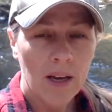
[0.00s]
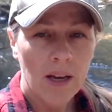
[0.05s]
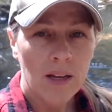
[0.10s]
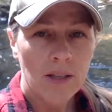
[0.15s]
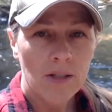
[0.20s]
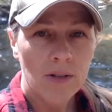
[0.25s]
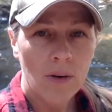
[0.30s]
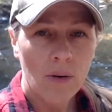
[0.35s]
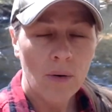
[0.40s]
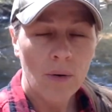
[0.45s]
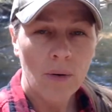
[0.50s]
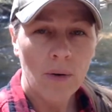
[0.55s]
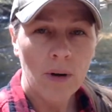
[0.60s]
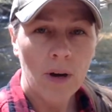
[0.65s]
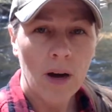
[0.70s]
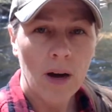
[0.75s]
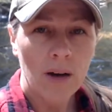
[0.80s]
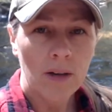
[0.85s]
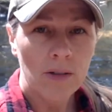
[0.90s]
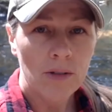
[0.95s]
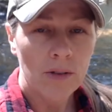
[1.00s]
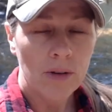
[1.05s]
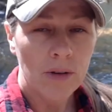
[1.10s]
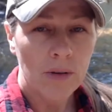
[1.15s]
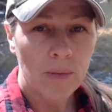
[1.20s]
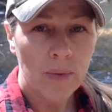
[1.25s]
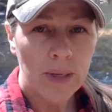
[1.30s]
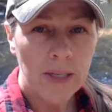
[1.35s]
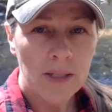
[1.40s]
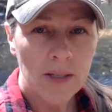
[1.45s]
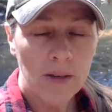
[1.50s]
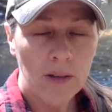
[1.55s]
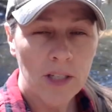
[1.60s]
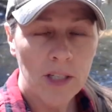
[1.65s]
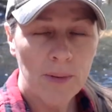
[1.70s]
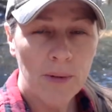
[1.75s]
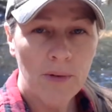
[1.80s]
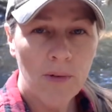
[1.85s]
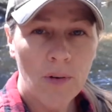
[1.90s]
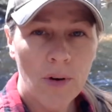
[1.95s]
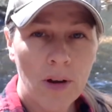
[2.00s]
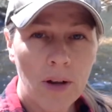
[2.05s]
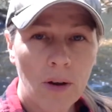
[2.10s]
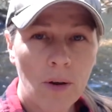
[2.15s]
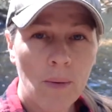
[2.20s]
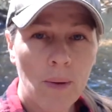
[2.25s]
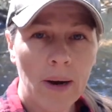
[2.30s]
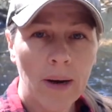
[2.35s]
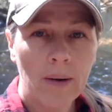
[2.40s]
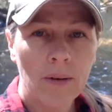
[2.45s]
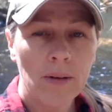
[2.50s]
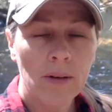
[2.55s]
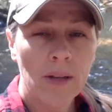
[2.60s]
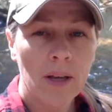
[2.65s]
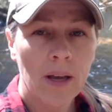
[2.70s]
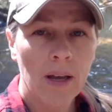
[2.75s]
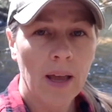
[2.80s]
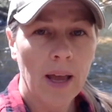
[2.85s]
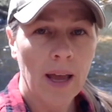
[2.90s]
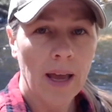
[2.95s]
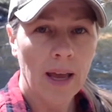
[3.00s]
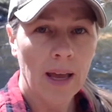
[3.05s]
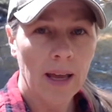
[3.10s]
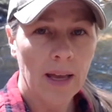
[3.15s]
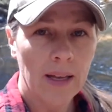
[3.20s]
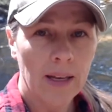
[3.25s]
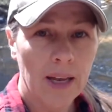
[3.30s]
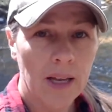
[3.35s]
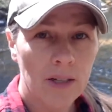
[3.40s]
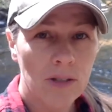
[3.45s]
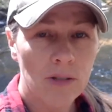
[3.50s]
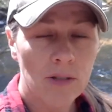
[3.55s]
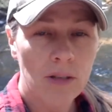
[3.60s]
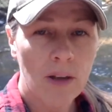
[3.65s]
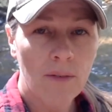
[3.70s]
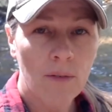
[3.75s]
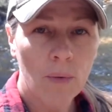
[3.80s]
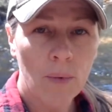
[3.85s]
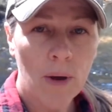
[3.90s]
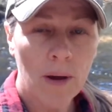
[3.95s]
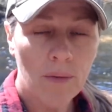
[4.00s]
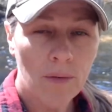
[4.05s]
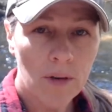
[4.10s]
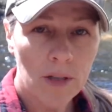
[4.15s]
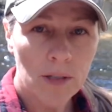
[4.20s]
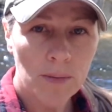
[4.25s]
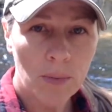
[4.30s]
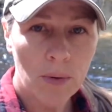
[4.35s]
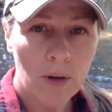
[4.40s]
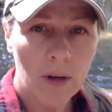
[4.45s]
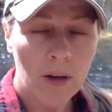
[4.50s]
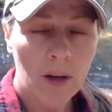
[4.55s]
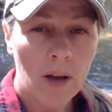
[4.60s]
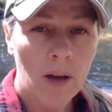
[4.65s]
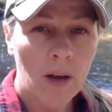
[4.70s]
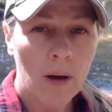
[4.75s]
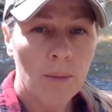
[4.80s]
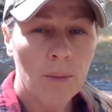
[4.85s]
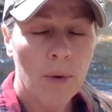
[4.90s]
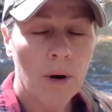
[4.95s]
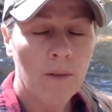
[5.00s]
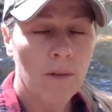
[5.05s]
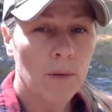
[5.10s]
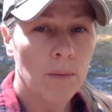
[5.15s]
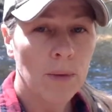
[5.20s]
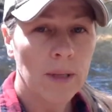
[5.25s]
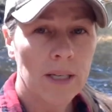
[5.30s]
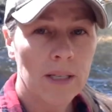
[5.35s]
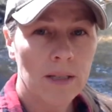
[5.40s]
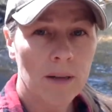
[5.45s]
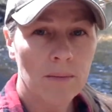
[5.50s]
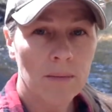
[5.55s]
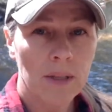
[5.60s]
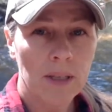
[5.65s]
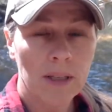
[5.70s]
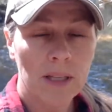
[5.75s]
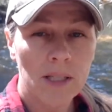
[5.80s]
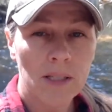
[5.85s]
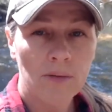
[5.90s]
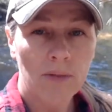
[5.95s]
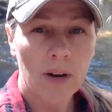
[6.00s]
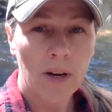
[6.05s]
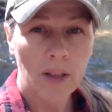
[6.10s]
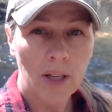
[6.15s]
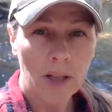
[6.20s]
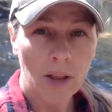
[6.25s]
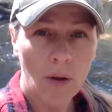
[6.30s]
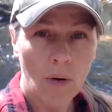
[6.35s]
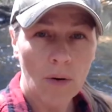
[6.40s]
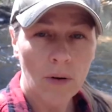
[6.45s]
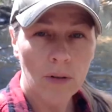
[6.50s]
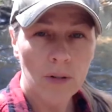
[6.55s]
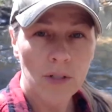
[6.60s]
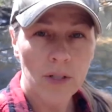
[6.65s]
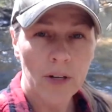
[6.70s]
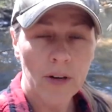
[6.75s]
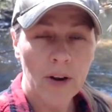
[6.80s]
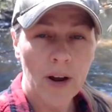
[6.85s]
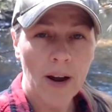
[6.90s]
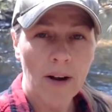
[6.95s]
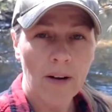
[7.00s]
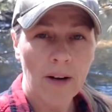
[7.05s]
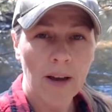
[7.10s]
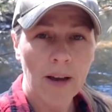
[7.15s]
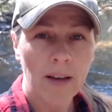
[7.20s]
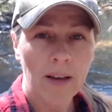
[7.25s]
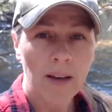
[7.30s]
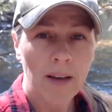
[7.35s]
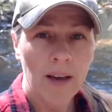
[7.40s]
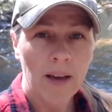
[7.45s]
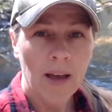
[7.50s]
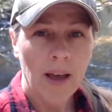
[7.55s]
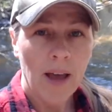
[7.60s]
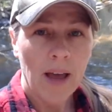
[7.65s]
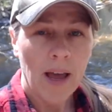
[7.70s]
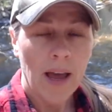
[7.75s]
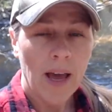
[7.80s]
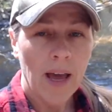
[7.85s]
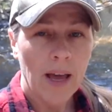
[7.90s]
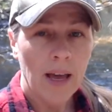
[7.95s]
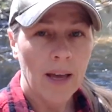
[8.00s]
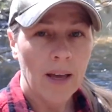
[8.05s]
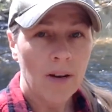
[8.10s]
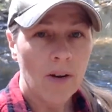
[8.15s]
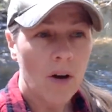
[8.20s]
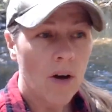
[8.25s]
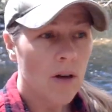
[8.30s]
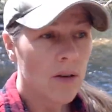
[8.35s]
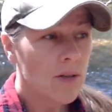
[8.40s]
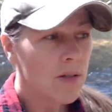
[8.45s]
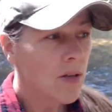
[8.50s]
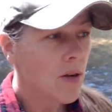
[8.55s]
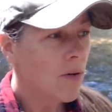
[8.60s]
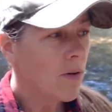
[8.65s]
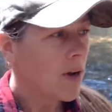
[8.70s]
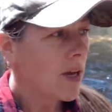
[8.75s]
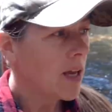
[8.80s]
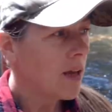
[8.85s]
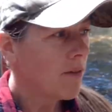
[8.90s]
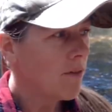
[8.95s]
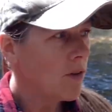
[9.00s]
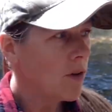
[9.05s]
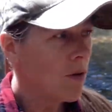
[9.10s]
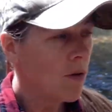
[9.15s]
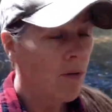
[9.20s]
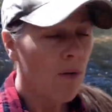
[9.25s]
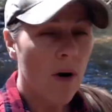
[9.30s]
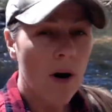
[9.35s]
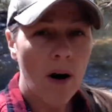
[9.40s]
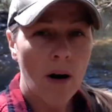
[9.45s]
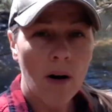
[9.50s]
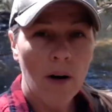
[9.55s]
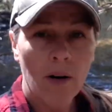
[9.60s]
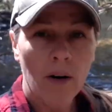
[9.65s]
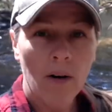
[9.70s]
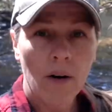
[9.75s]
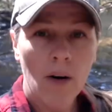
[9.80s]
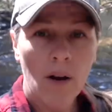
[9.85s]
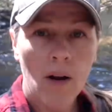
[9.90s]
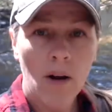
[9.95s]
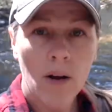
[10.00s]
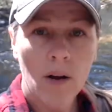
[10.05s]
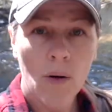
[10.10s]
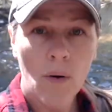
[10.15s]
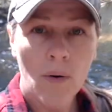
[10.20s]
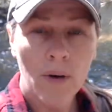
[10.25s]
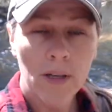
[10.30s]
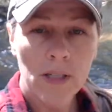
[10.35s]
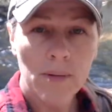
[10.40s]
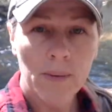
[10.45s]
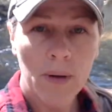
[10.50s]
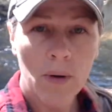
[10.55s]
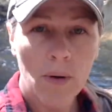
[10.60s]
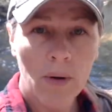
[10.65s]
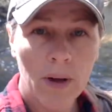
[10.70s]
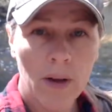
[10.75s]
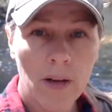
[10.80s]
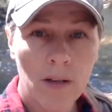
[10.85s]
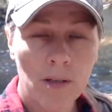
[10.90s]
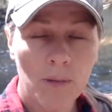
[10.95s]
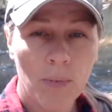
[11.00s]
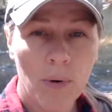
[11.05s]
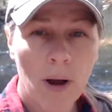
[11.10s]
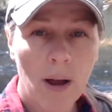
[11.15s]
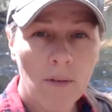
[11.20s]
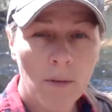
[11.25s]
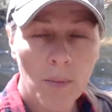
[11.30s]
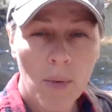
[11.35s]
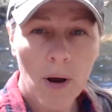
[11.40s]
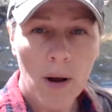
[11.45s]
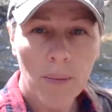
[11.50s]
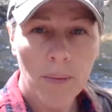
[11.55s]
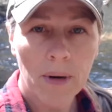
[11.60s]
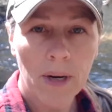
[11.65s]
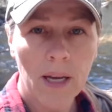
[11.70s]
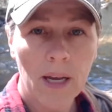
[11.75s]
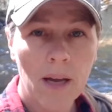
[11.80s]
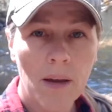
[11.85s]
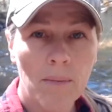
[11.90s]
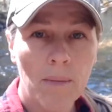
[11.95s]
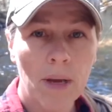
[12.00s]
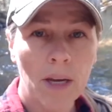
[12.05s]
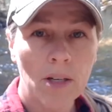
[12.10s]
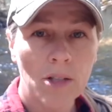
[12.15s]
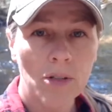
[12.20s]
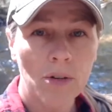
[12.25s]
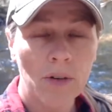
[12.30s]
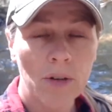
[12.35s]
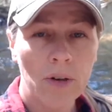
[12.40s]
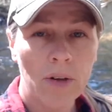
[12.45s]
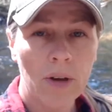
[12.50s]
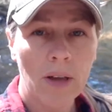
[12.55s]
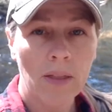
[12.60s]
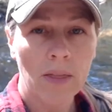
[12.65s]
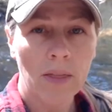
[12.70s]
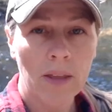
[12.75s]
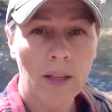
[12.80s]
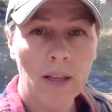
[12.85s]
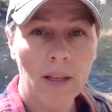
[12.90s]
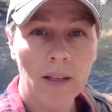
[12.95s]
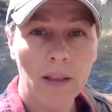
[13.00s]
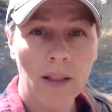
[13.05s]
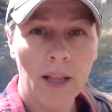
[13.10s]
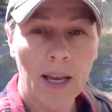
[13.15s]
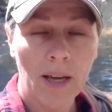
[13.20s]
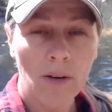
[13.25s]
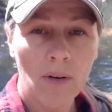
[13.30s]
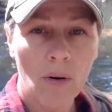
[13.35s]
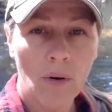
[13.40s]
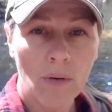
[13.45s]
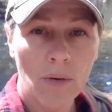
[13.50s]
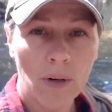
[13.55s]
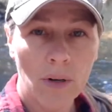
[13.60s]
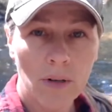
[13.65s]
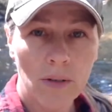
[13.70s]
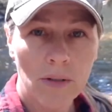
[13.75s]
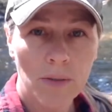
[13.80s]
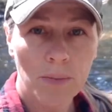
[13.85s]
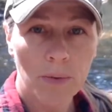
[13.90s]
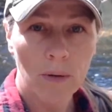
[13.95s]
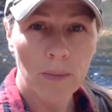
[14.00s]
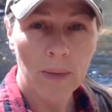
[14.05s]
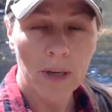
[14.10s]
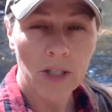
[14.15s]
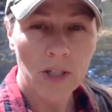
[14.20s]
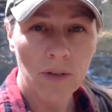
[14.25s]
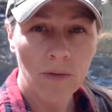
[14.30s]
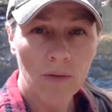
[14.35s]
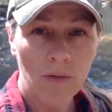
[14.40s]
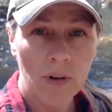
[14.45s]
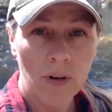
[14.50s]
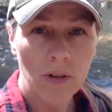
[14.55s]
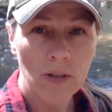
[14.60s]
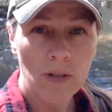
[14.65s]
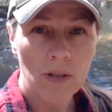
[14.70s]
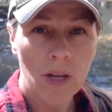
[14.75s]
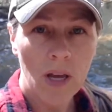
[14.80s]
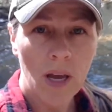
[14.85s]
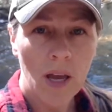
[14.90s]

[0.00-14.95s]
So do your research before you go out and get yourself a reference book, preferably something that's fairly local to your area, and also, if you are going to be going onto private property, make sure you get the landowner's permission first.